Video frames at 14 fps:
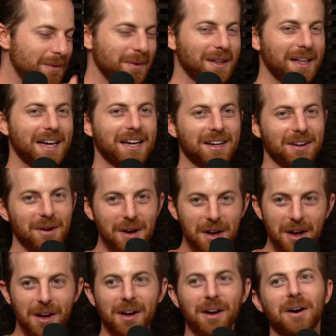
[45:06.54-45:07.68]
And we're like,
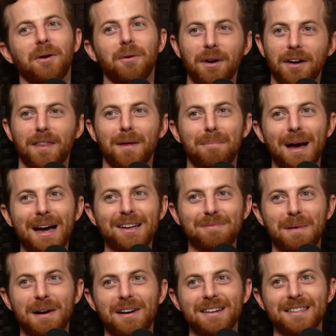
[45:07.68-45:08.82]
we're the
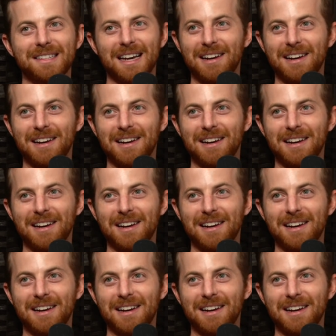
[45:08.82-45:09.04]
best parents